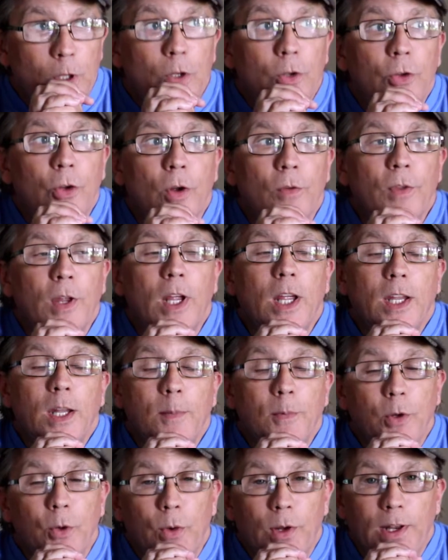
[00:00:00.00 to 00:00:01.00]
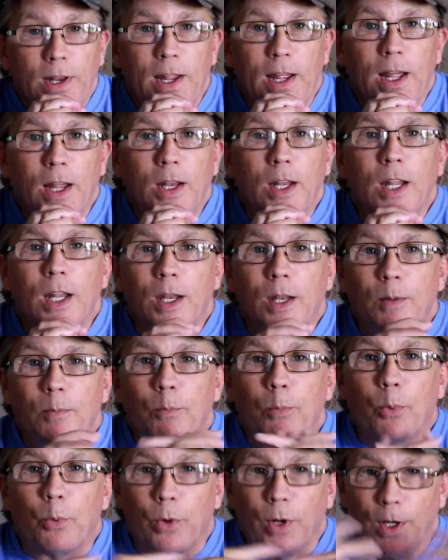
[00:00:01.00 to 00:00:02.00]
So if they end up doing that and
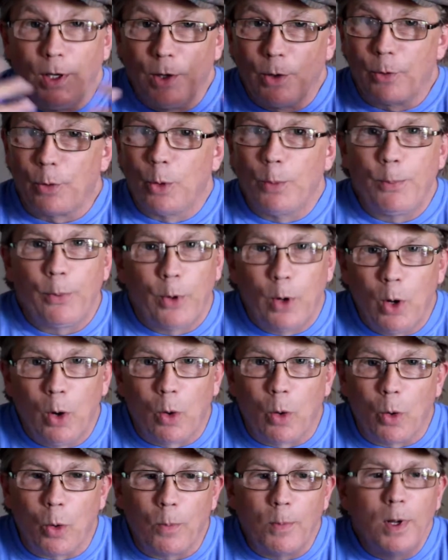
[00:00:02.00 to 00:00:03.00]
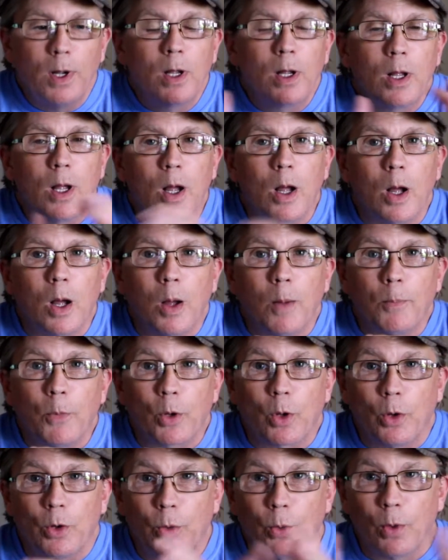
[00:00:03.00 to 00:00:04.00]
bring the grouper home,
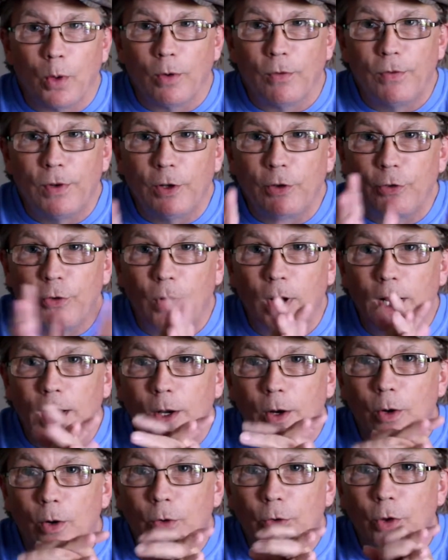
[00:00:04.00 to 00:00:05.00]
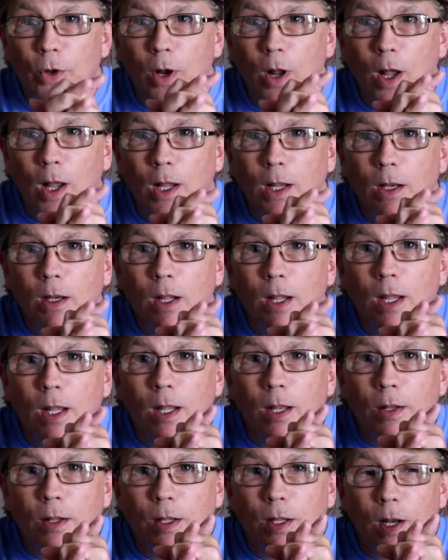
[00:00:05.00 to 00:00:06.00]
they're going to do a little fish right here tonight,
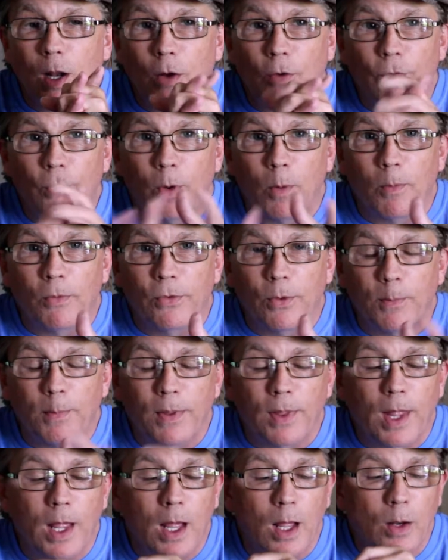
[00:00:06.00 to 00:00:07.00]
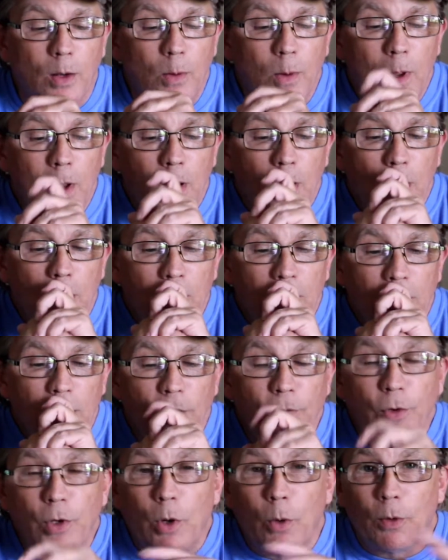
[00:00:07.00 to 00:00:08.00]
and then I'll film some of that.
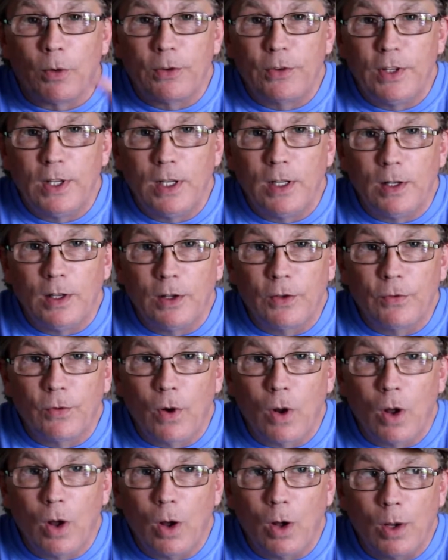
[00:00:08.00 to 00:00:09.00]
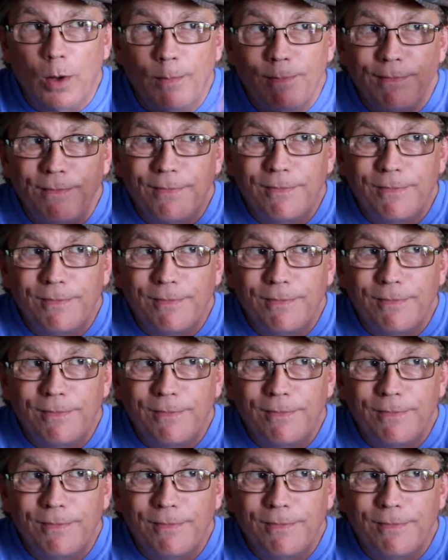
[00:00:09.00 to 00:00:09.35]
If you don't see it in this vlog,